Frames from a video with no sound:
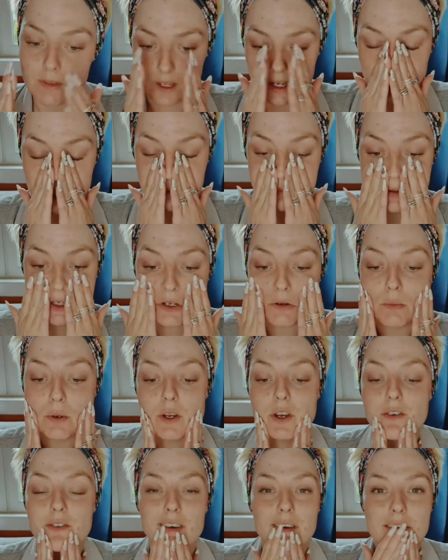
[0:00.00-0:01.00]
and when you put
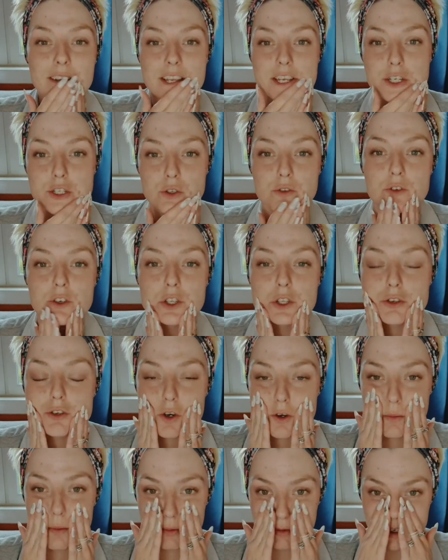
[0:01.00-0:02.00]
your foundation over the
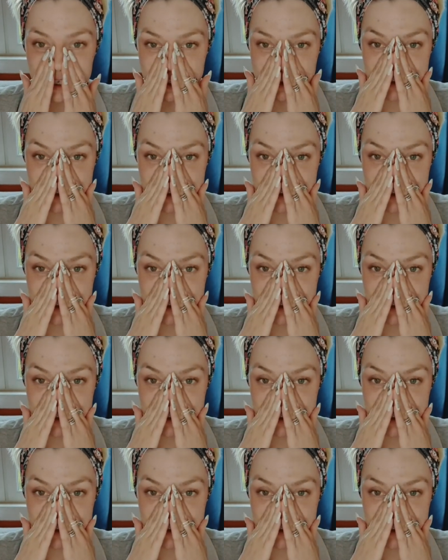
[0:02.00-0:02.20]
top of it,